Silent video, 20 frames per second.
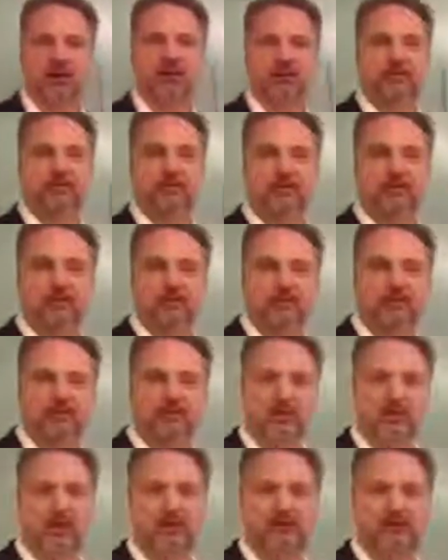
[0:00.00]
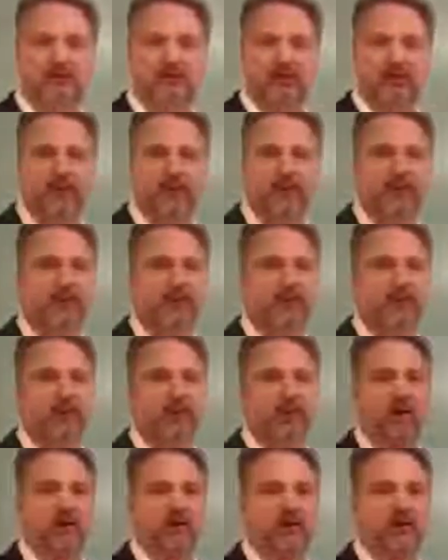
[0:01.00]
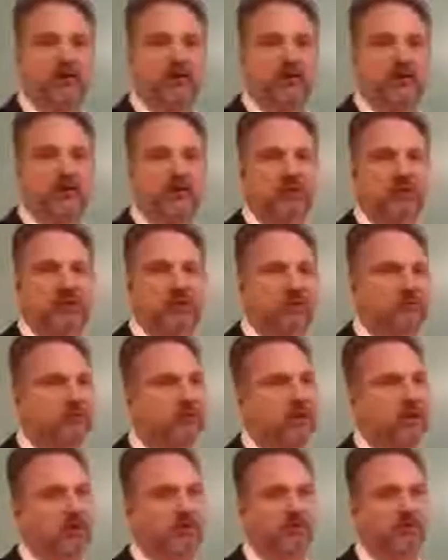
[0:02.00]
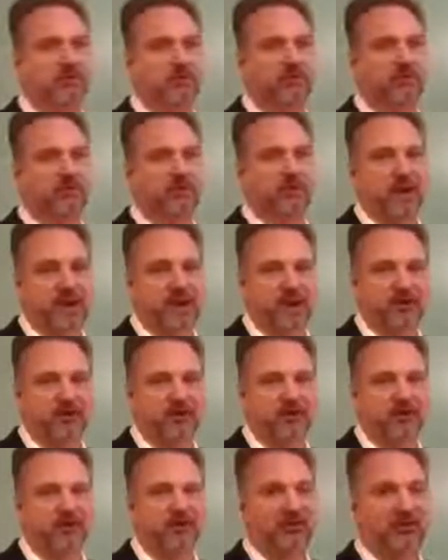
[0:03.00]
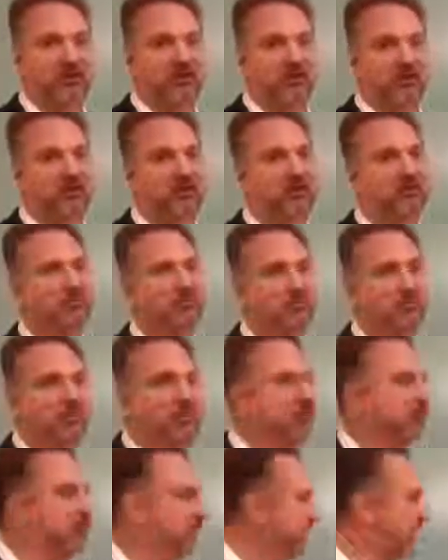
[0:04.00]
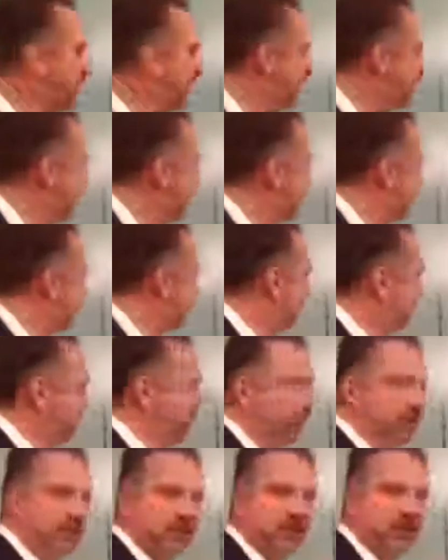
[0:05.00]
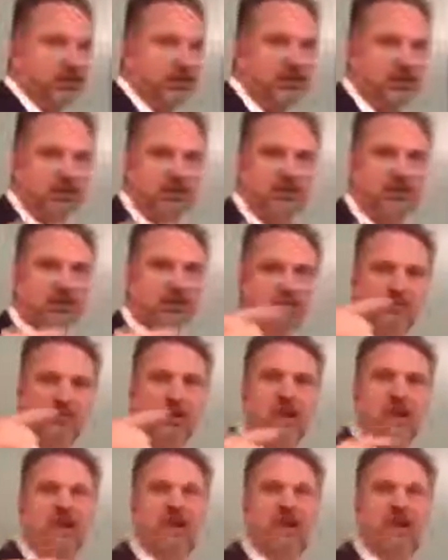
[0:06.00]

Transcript: on starting to fill in all this empty space with some agents, and it's very important to put the agents, as